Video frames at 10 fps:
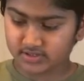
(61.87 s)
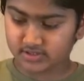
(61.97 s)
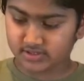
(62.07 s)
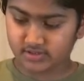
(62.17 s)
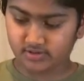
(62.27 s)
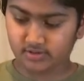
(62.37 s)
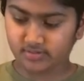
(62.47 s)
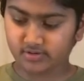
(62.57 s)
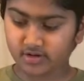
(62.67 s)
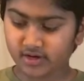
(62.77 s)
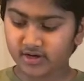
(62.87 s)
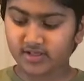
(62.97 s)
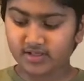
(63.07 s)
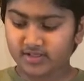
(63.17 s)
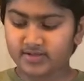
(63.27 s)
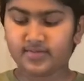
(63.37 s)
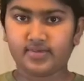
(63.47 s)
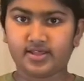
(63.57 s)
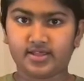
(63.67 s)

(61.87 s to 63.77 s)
to normal curd to make